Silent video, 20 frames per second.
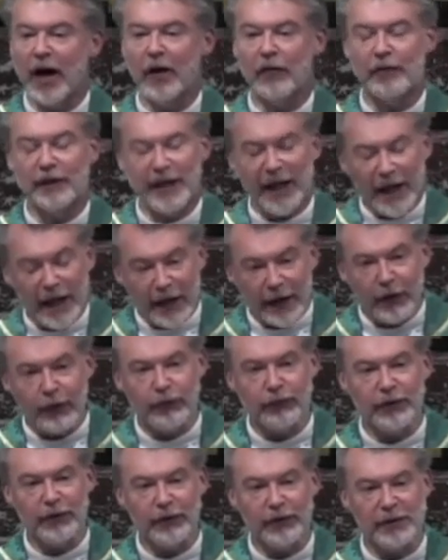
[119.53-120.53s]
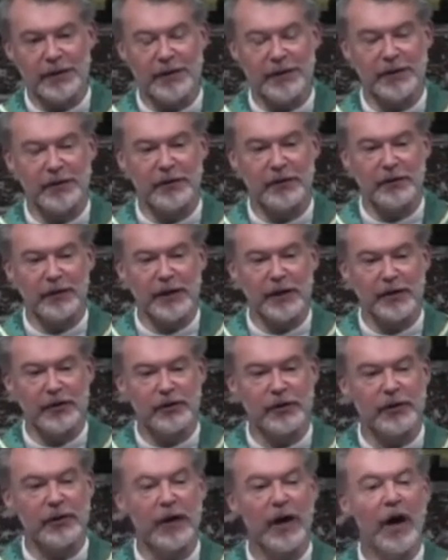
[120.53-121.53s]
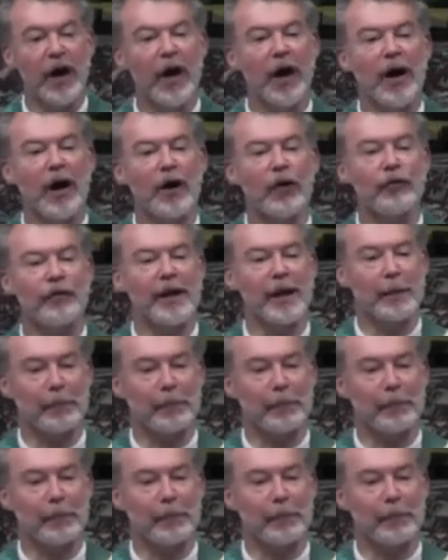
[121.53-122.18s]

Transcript: of careful consideration of